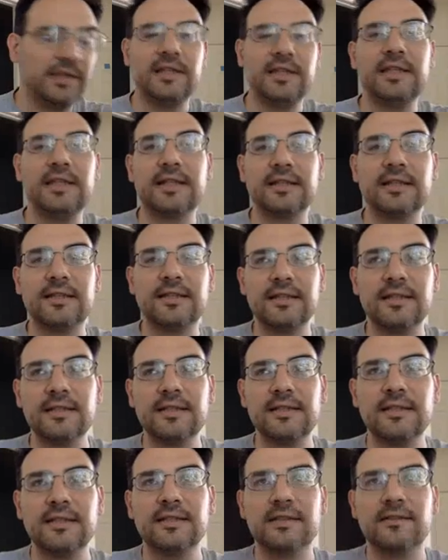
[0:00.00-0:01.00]
get
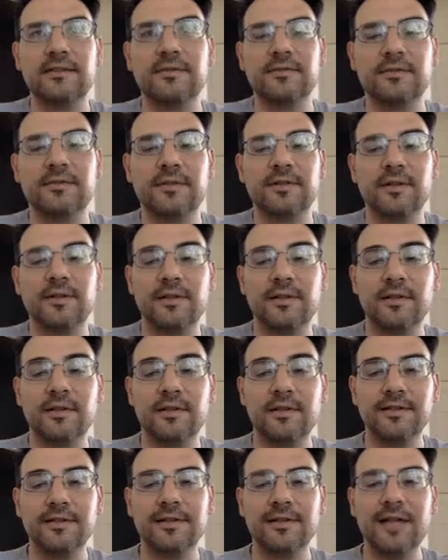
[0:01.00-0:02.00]
the the,
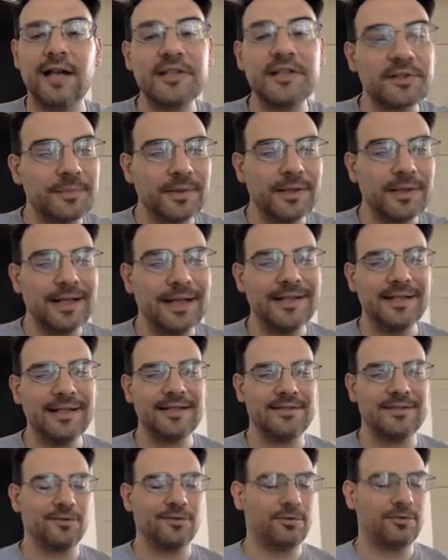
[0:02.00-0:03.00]
the logic behind
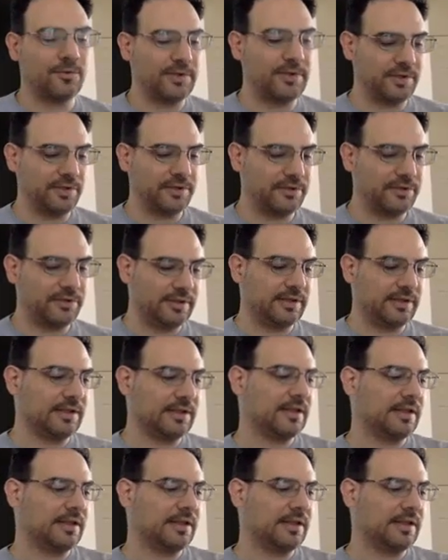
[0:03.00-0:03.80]
it or what they're doing